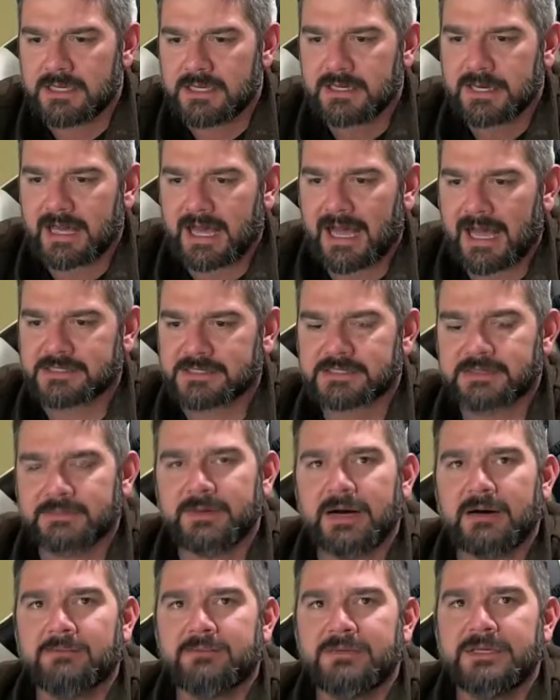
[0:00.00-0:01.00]
asked
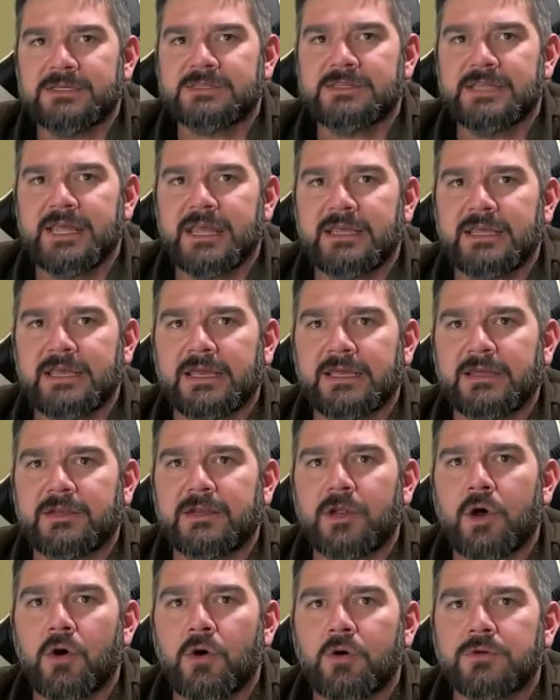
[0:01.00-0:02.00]
about me staking and
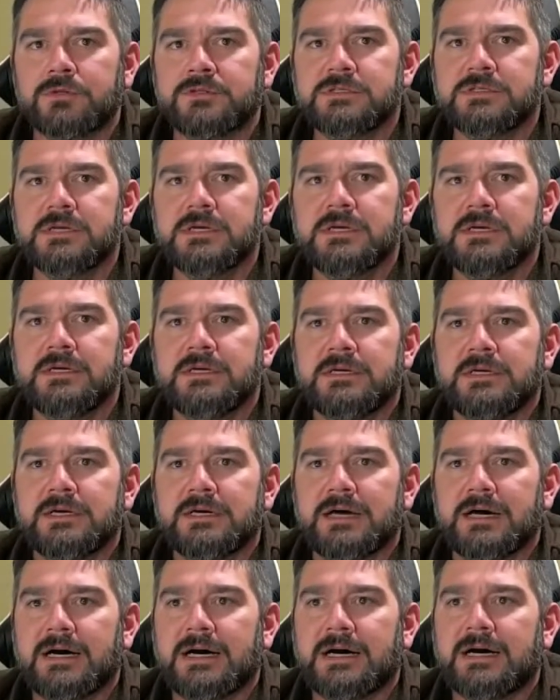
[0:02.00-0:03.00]
nodes,
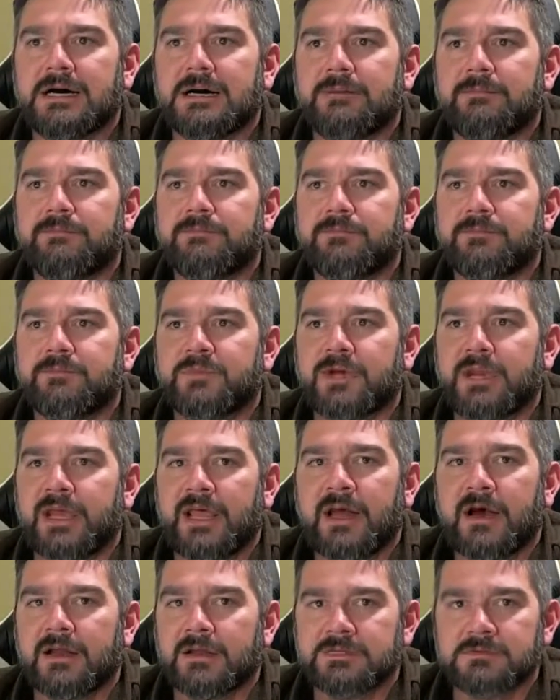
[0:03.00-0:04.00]
but
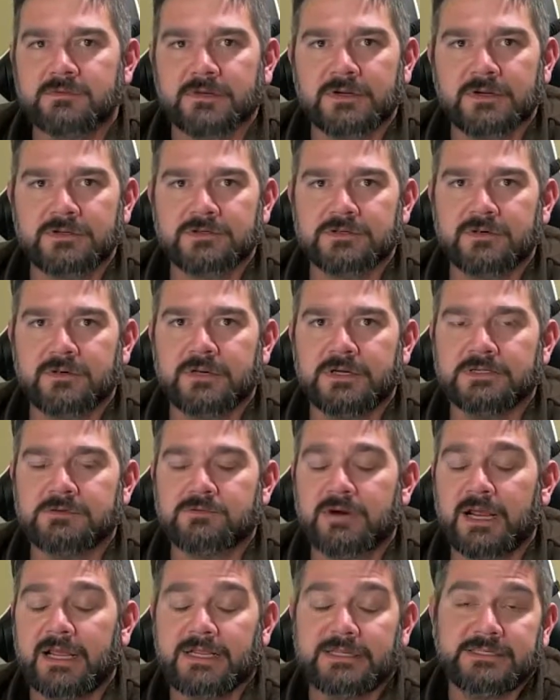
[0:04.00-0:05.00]
Aeon is one of those coins
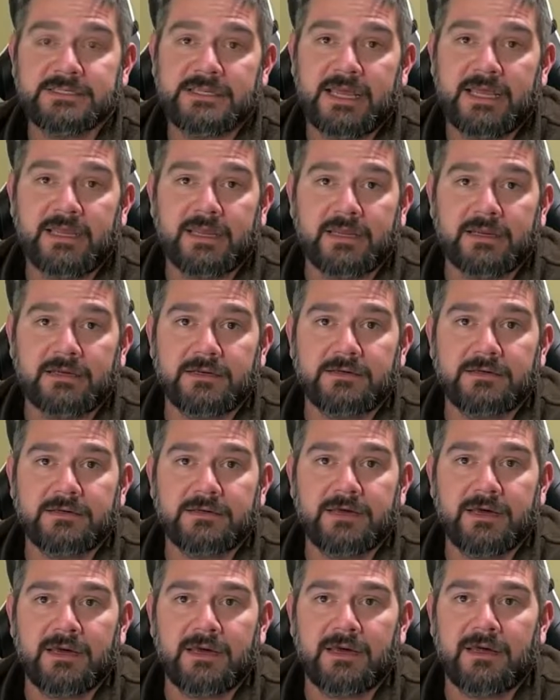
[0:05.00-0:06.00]
where I can stake it,
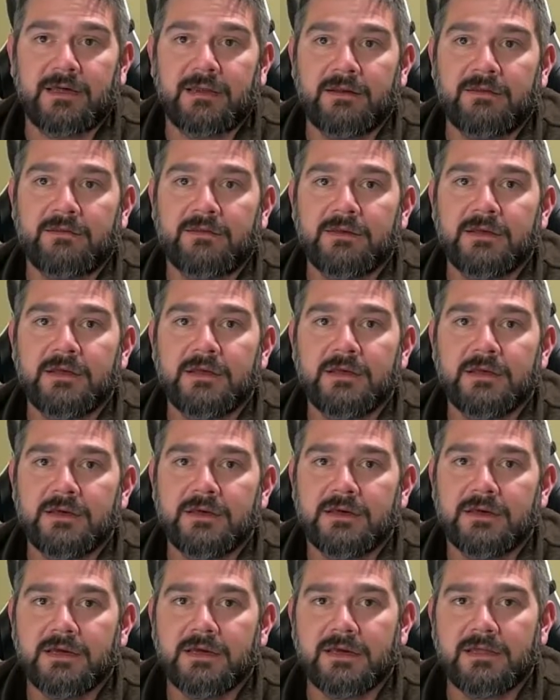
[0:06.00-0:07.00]
and
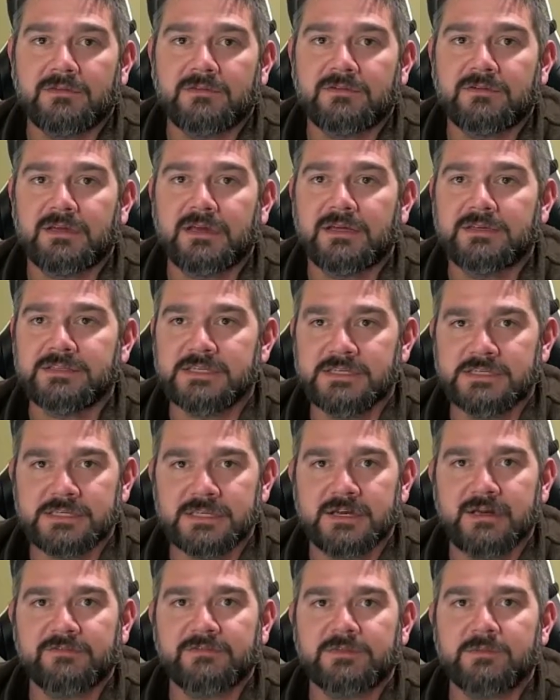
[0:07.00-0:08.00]
it's easy
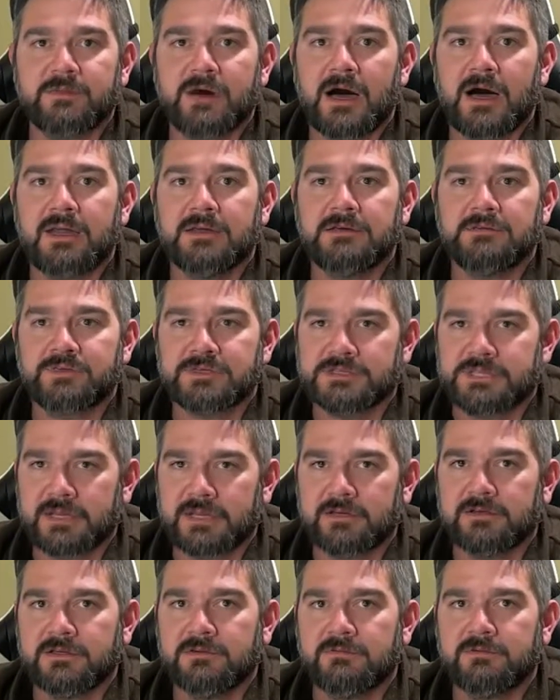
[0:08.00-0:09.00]
enough to mine,
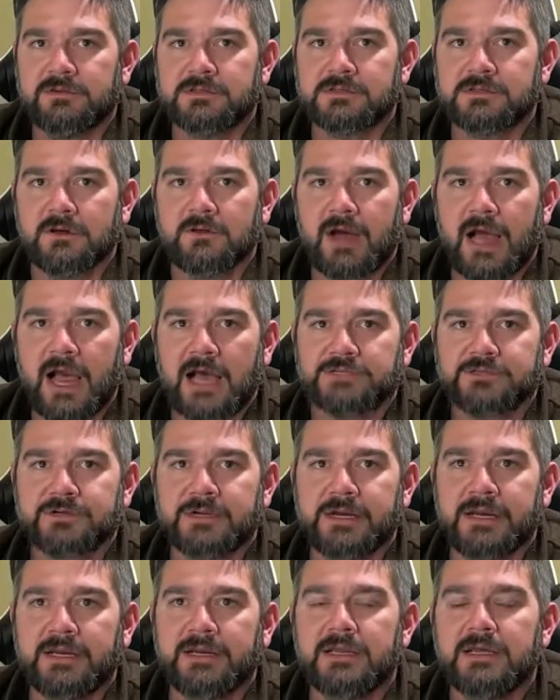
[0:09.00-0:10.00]
particularly when there's low hash
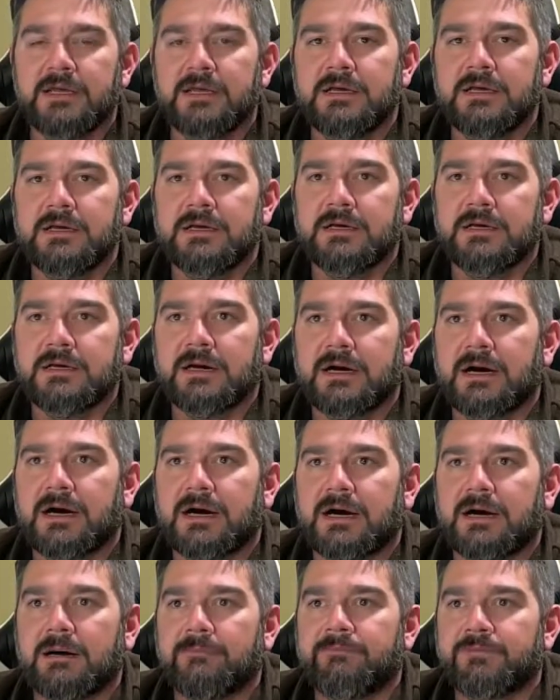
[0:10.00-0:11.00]
rate.
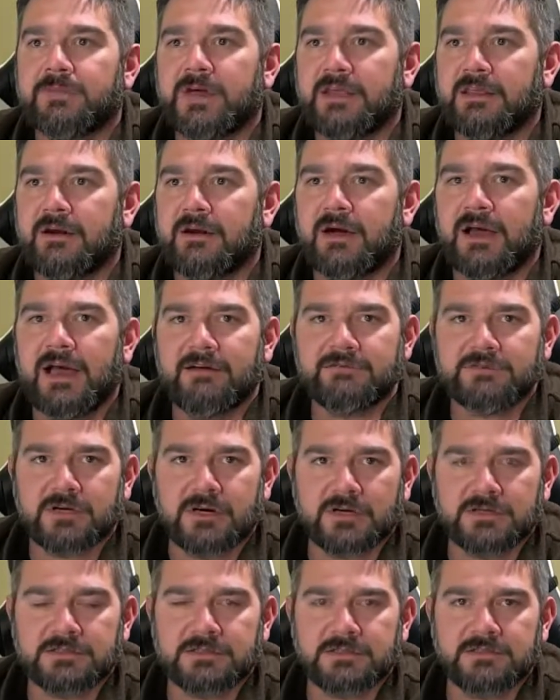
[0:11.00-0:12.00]
I have
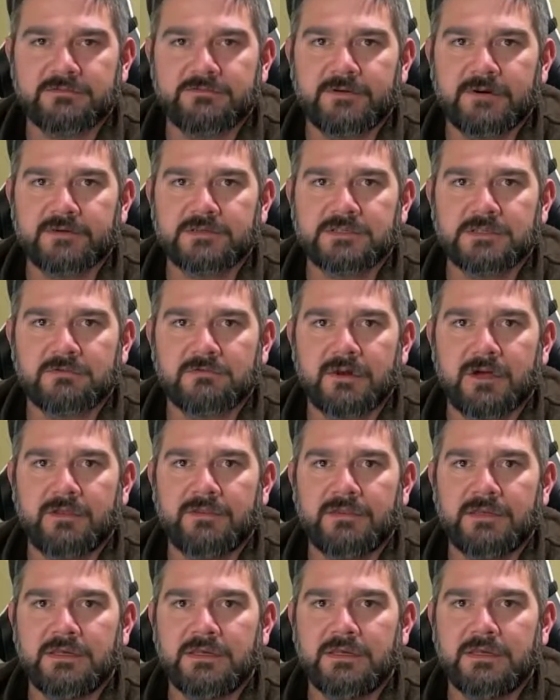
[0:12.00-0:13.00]
talked to the folks that run
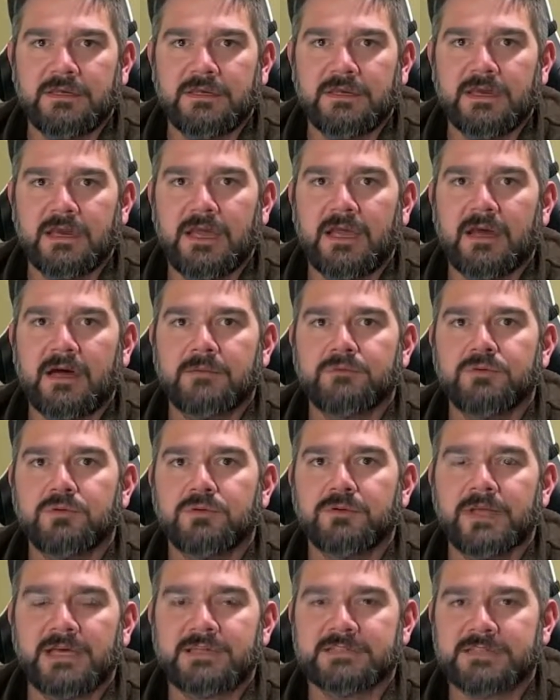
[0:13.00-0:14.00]
the
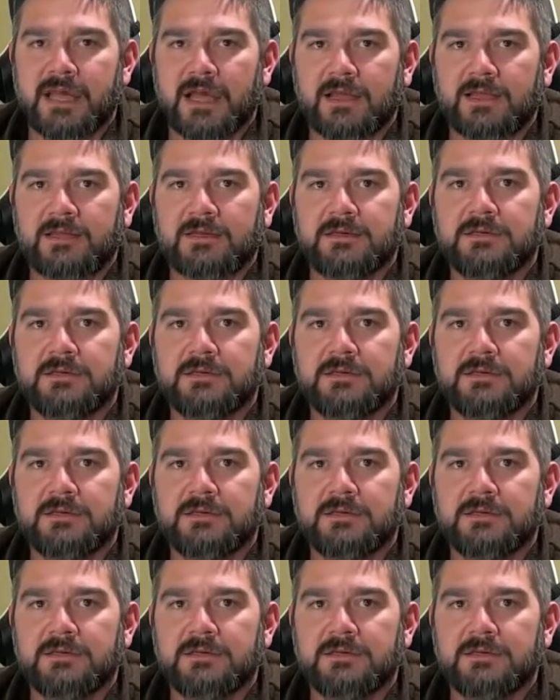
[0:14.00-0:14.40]
aeonpool.tech